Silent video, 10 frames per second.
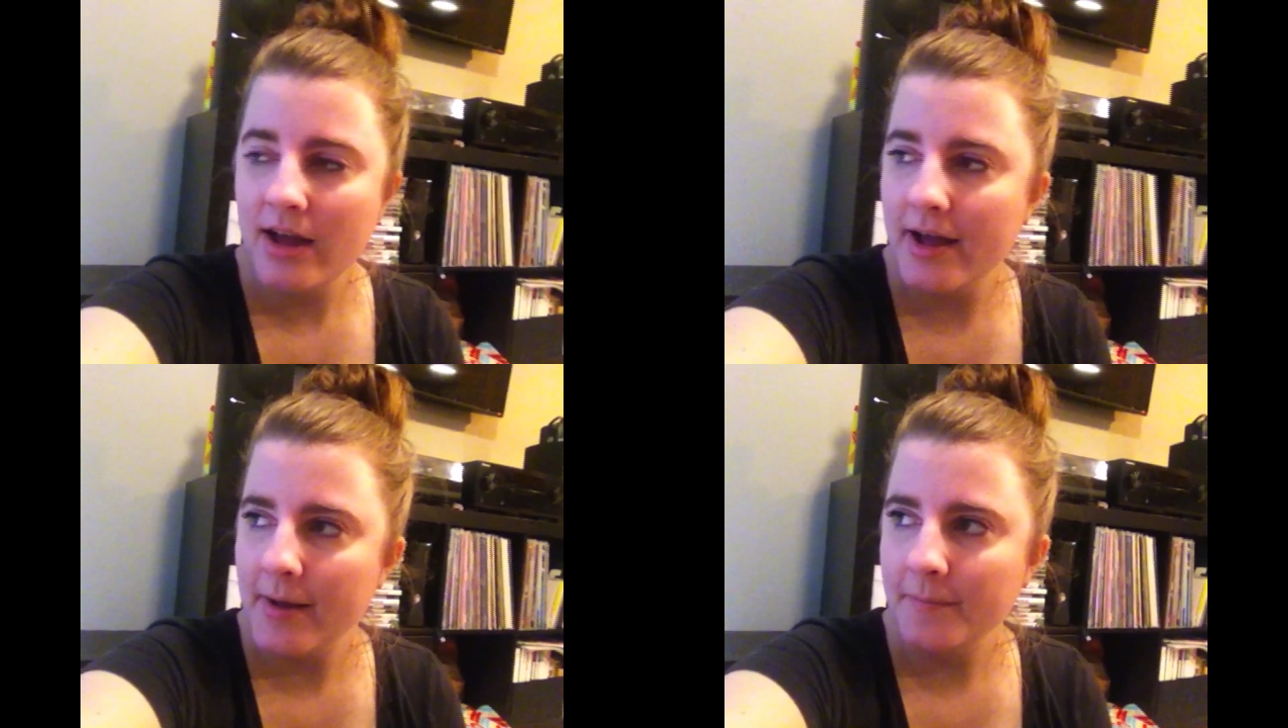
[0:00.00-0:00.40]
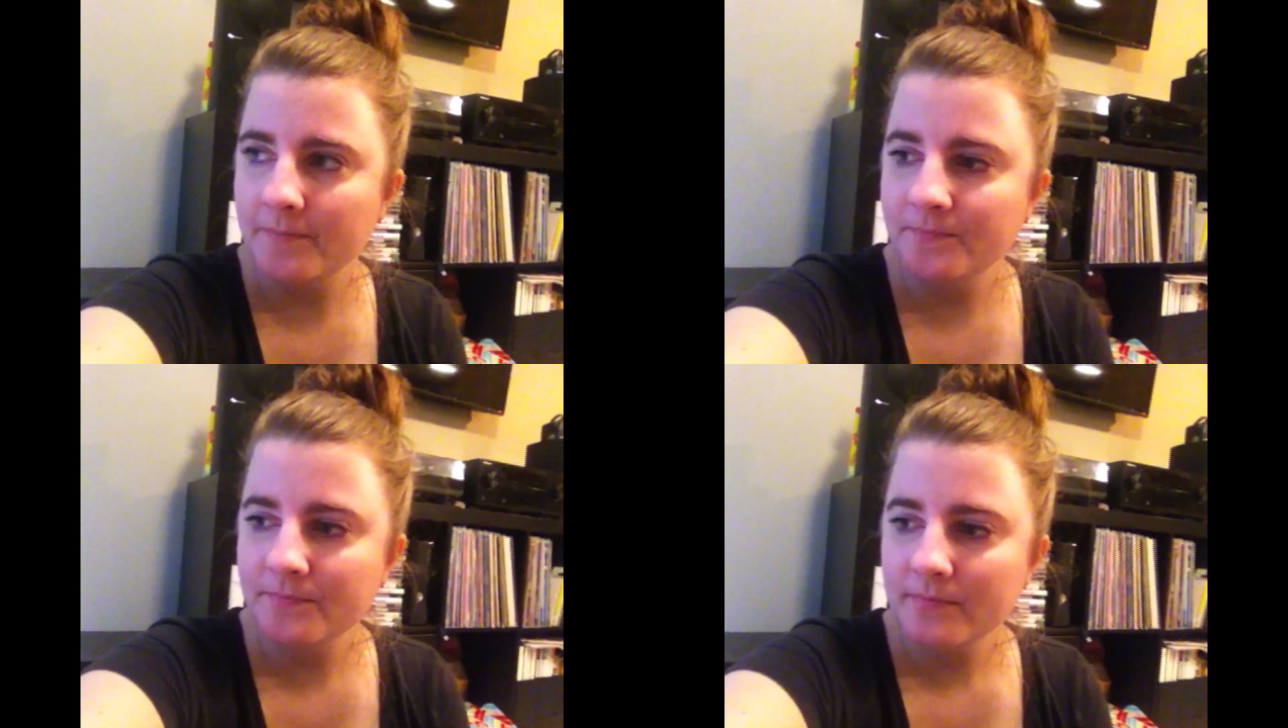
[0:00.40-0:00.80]

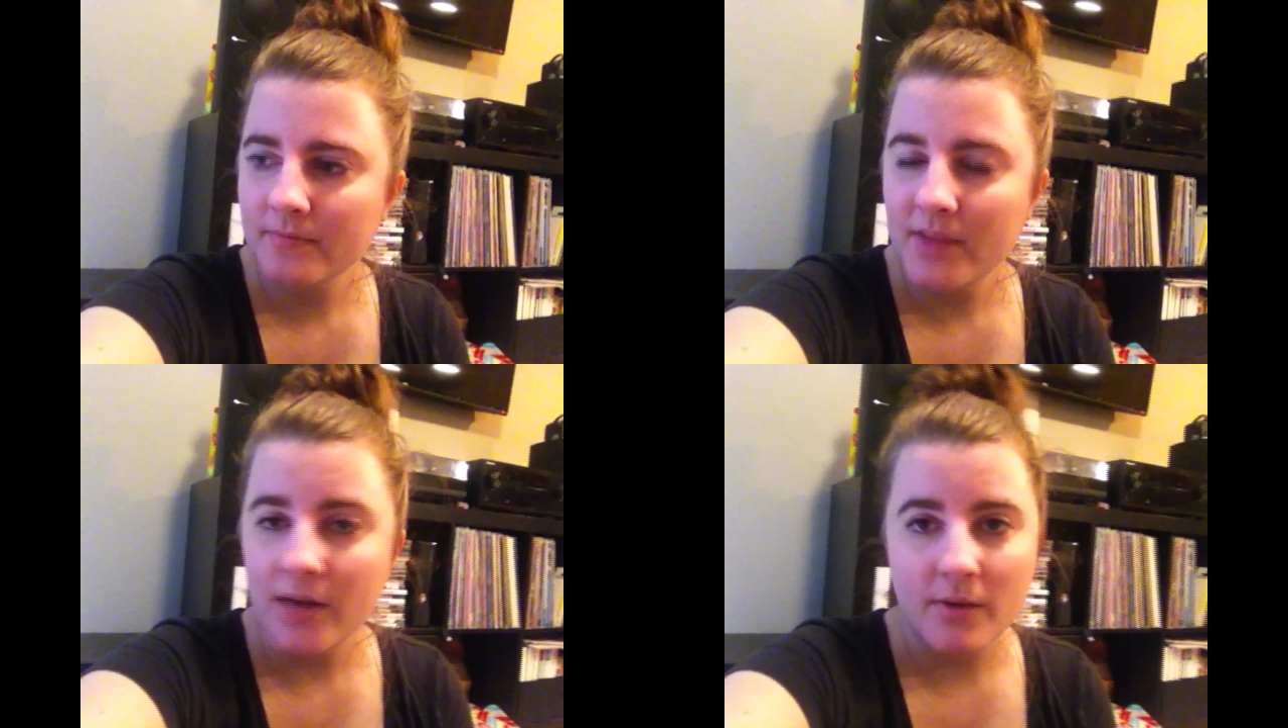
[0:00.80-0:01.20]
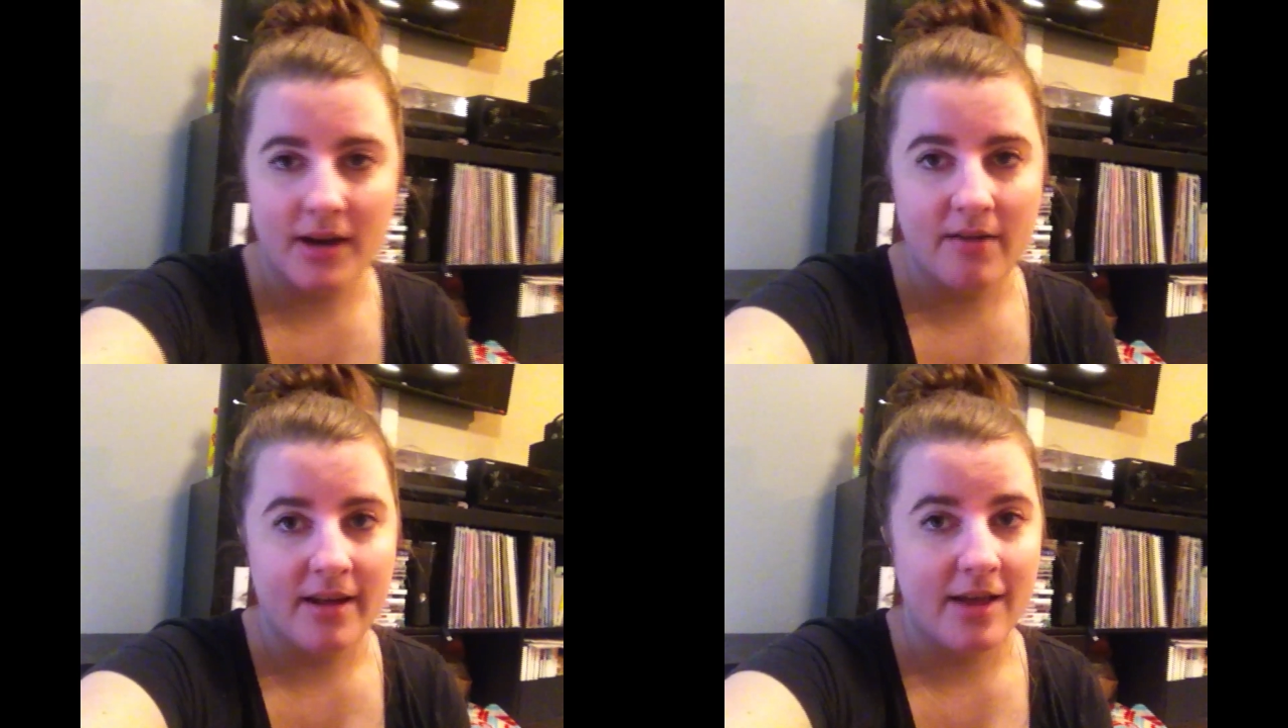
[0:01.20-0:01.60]
And
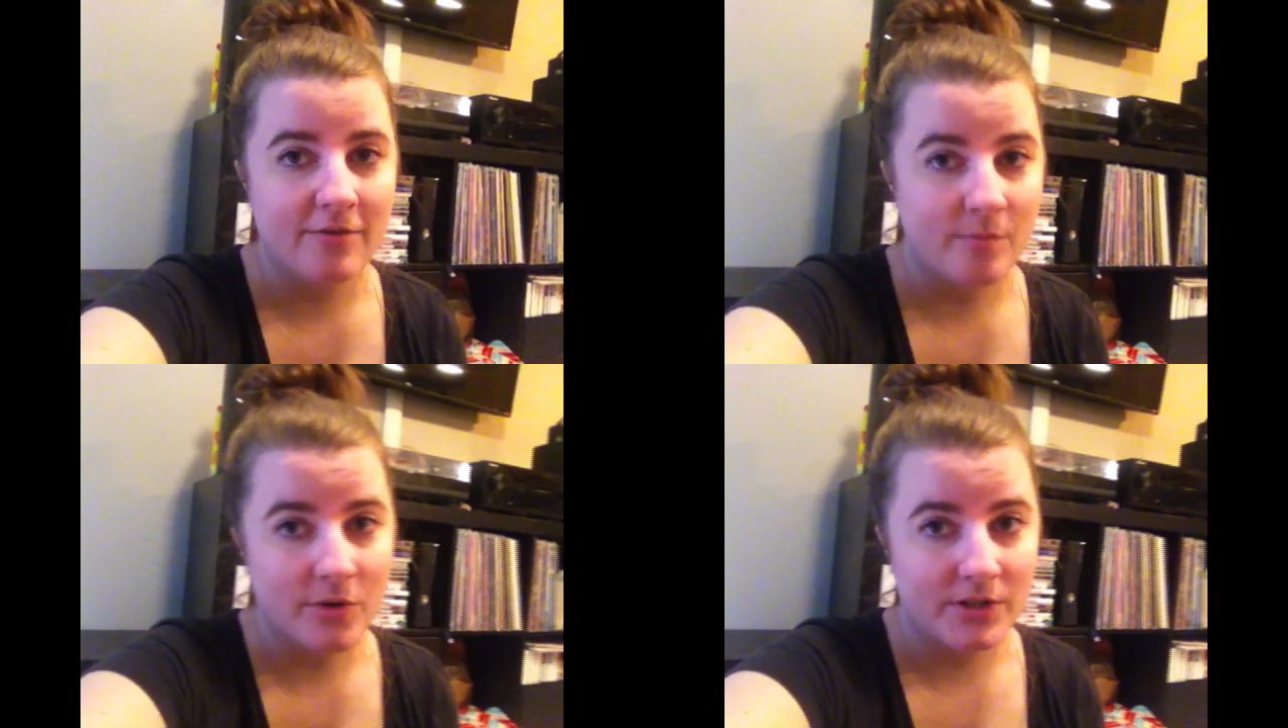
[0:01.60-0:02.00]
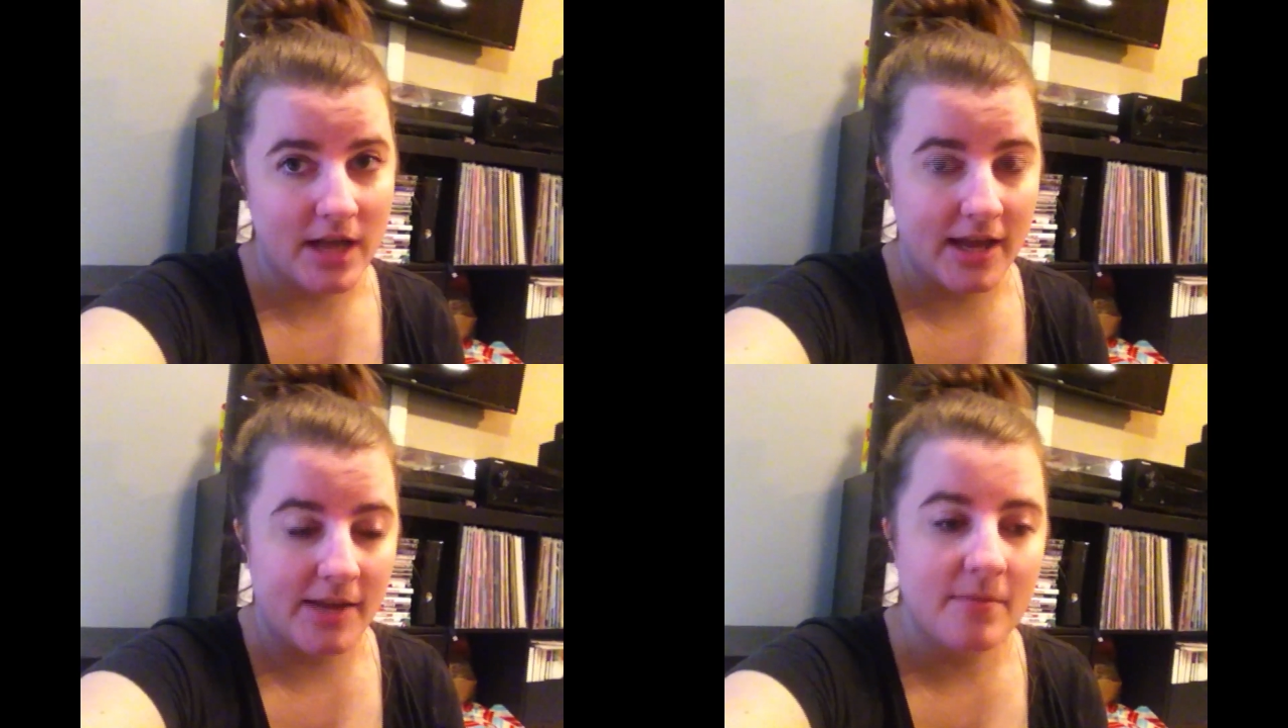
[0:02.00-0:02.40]
right now I have more
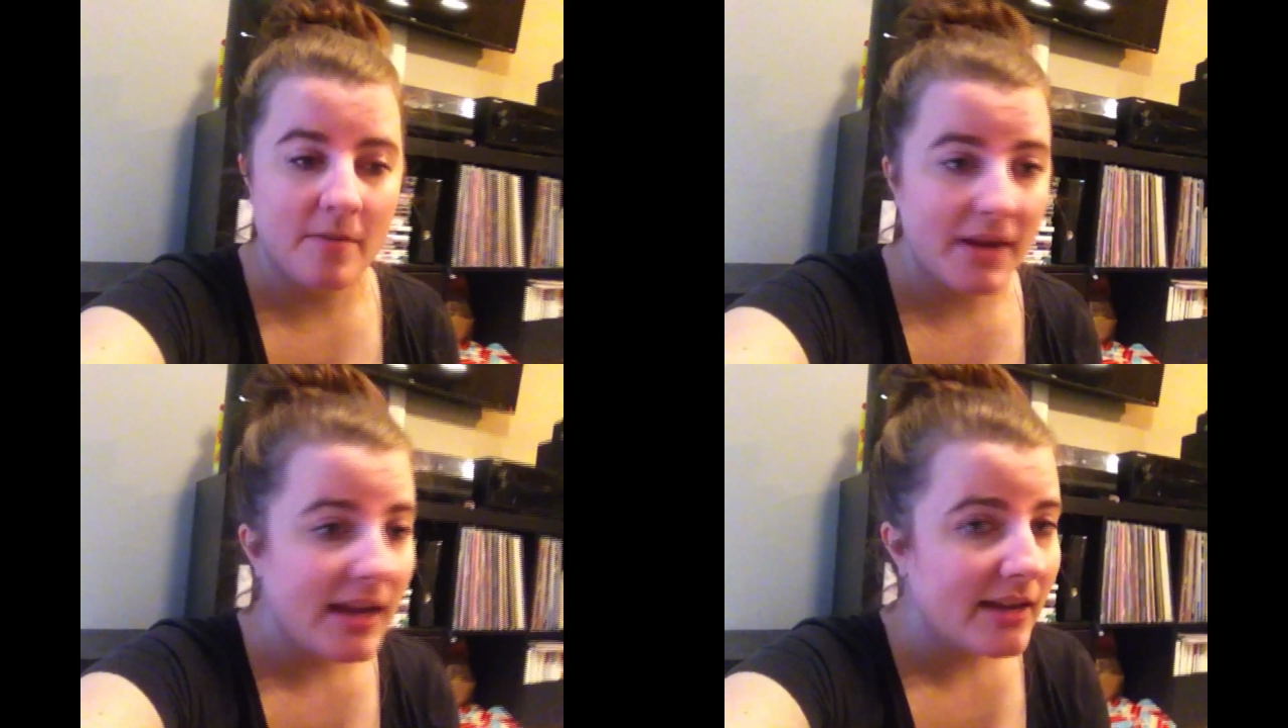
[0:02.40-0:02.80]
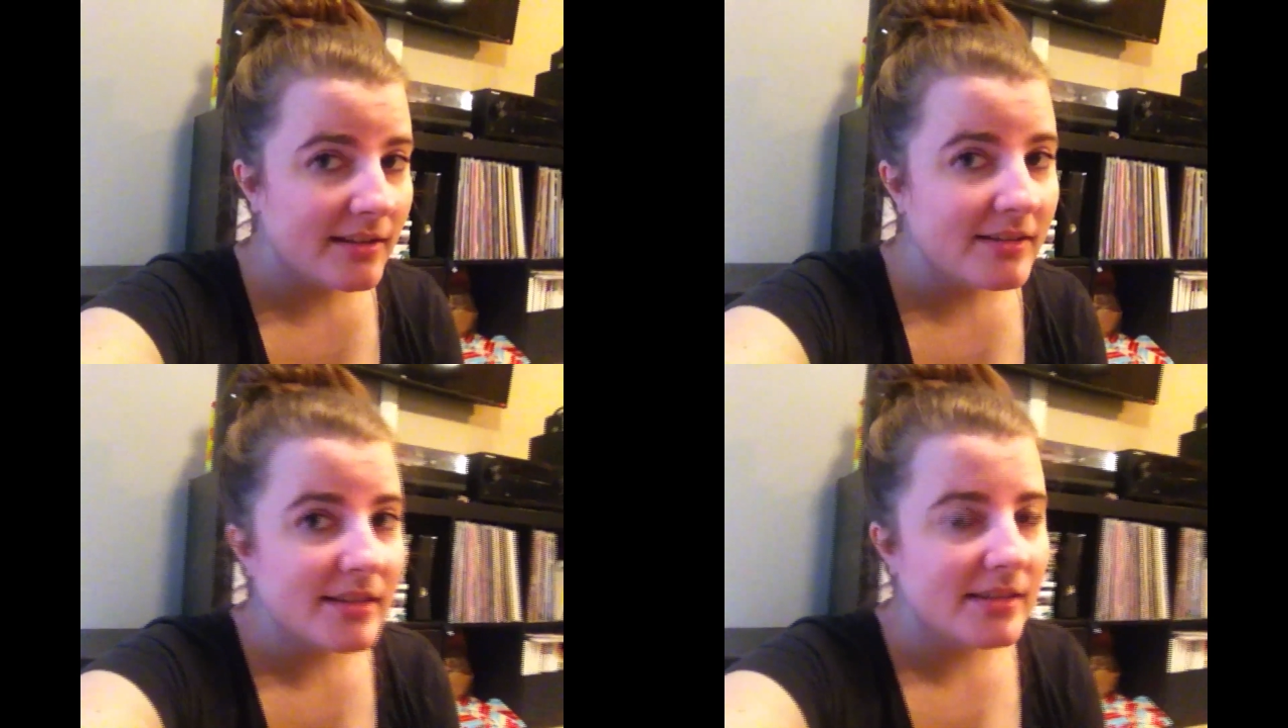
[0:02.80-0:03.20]
time on my
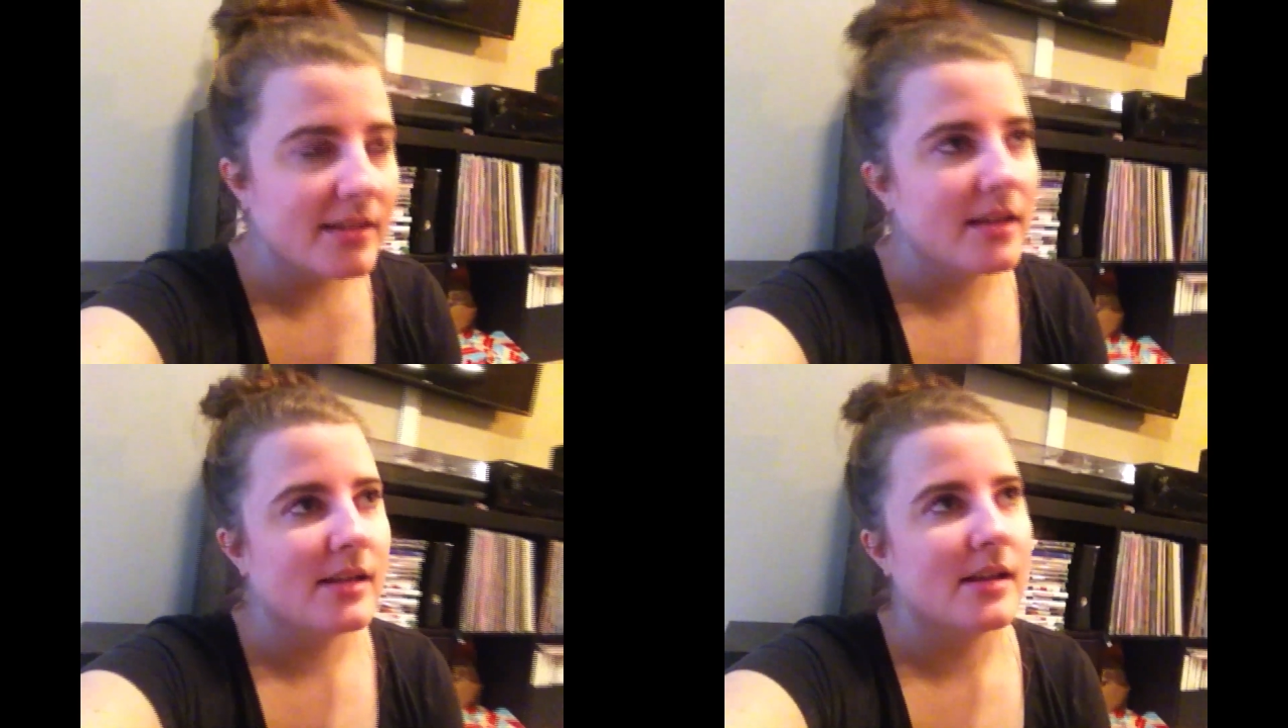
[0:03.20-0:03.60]
hands.